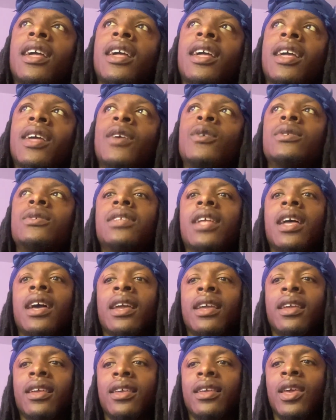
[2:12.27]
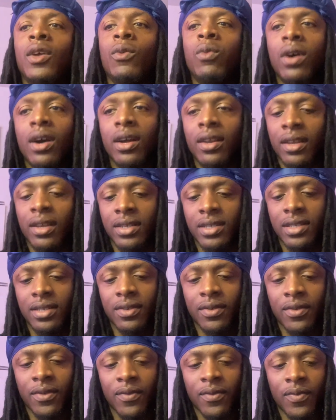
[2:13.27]
He was like, Kiwanis,
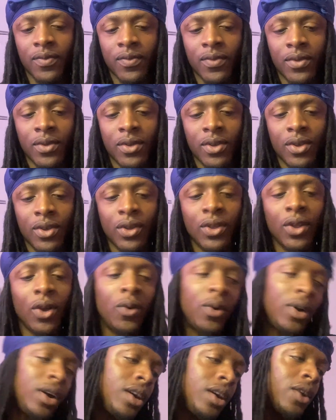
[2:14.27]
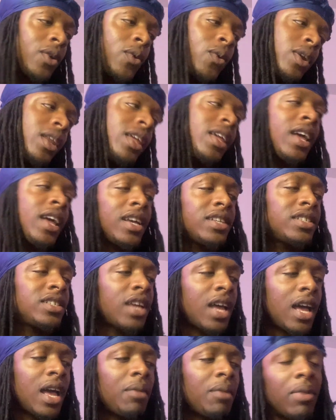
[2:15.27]
you know, Quinny got
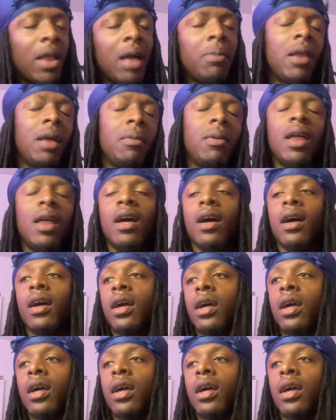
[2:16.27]
shot, blah, blah, blah.